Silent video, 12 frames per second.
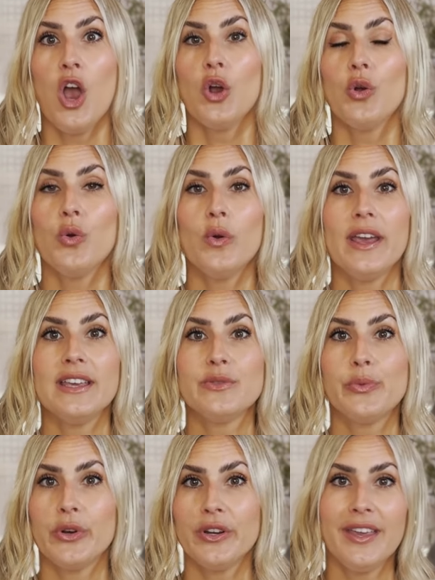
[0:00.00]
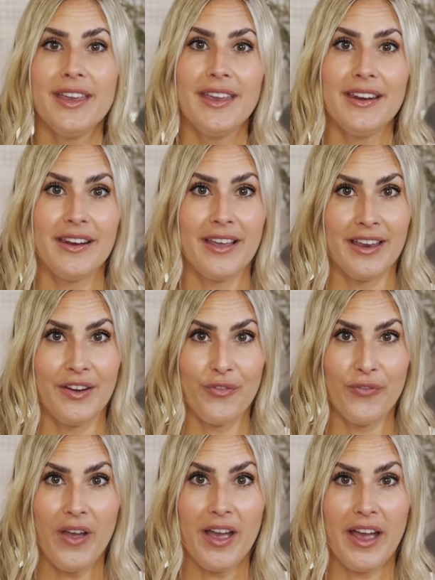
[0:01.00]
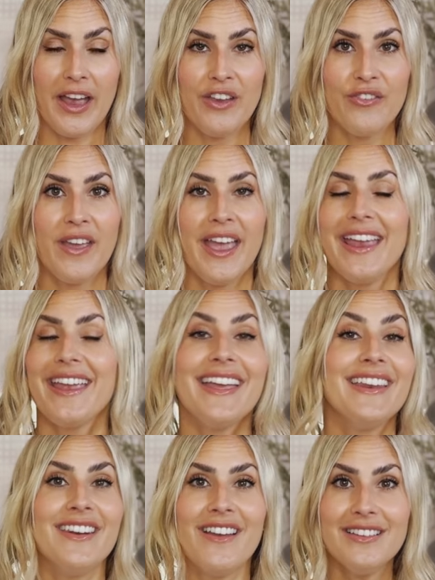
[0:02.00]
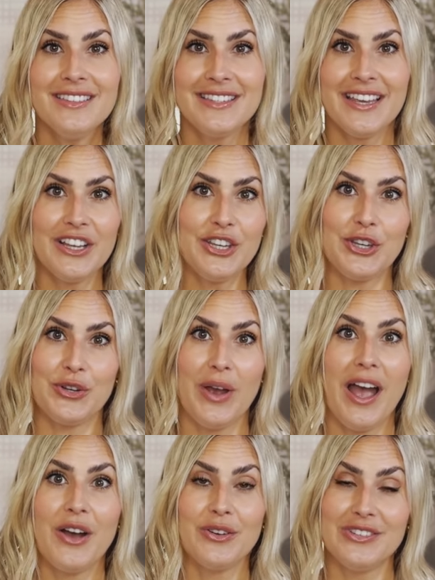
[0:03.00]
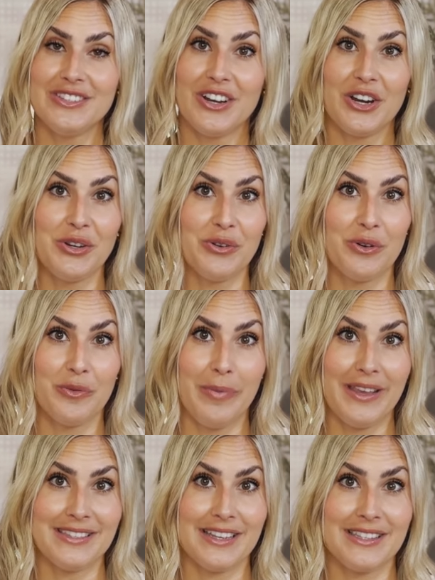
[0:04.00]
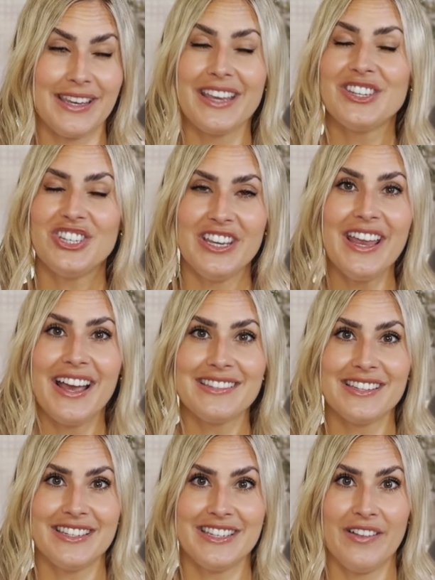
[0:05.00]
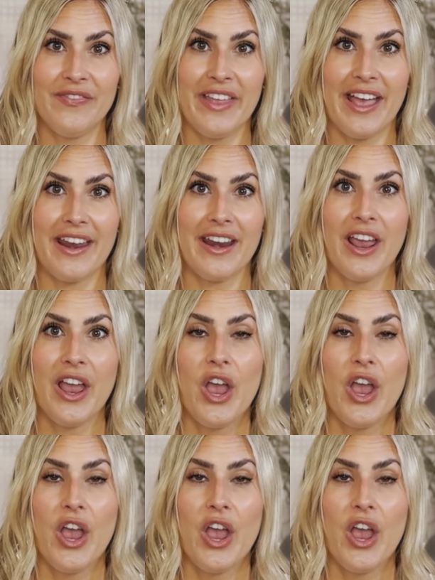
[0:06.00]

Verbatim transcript: who is working in a 9-to-5, cannot tell you how to start your own business because she hasn't done that.